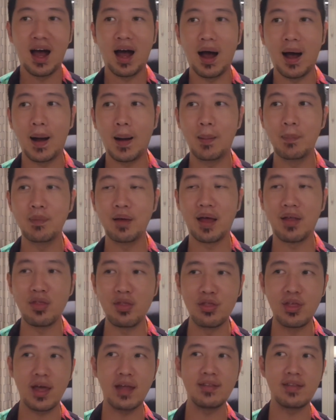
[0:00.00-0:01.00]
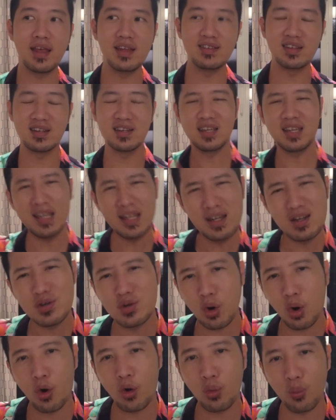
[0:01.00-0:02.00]
And then there's an
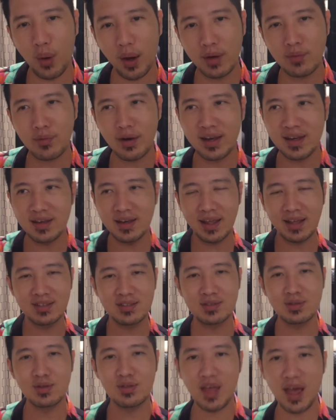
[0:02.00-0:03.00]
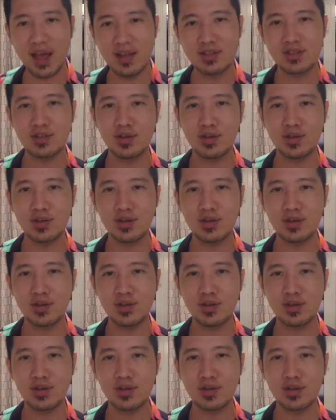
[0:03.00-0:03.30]
indoor one right next to that.